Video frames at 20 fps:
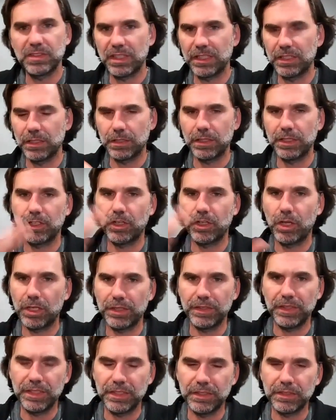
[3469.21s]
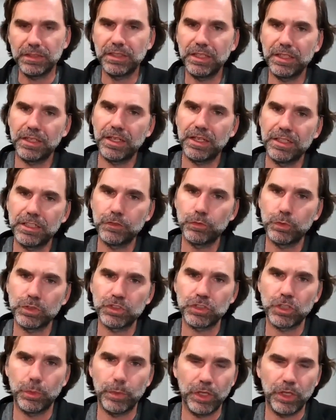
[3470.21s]
they can click on them, they get an idea of
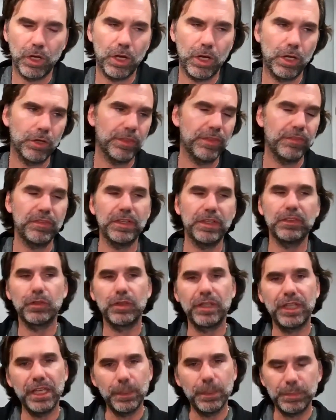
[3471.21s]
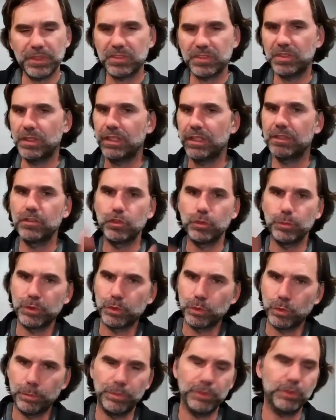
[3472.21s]
what's going on, and they've got their campus and they can zoom
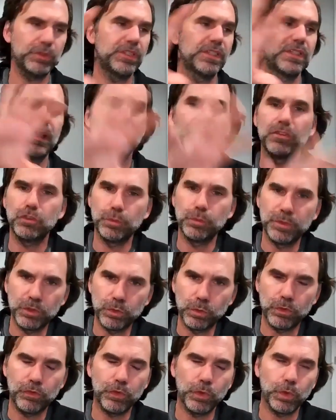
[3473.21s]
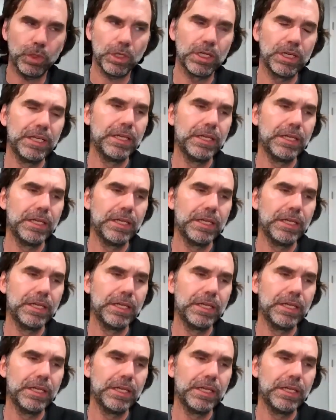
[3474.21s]
into a building, they can zoom into a floor.